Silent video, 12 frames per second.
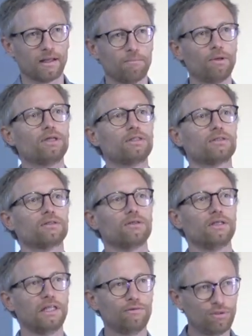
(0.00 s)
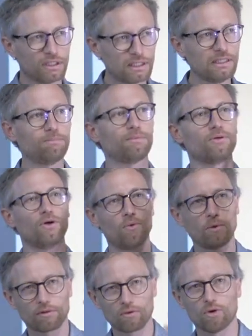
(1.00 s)
But if we keep
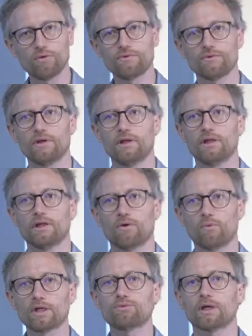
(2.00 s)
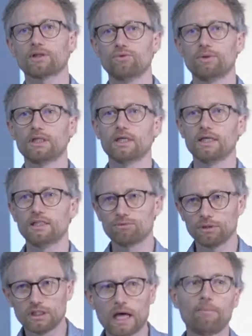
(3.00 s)
with growth, what we are doing is
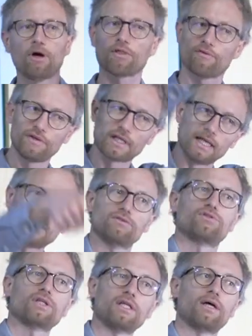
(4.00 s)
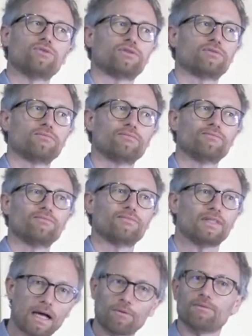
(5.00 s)
we double the thickness of the greenhouse
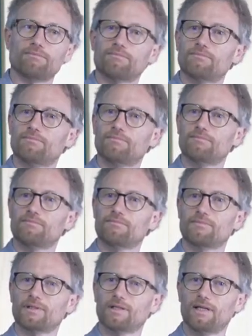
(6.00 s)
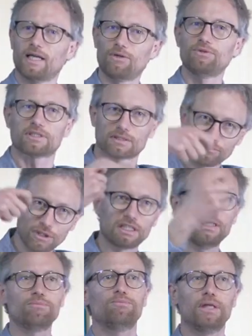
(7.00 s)
now. And we
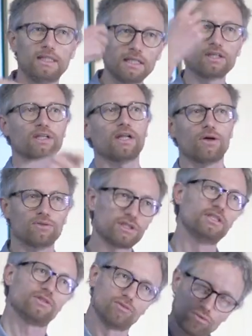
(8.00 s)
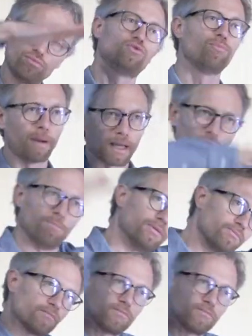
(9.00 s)
keep building greenhouses to pile up.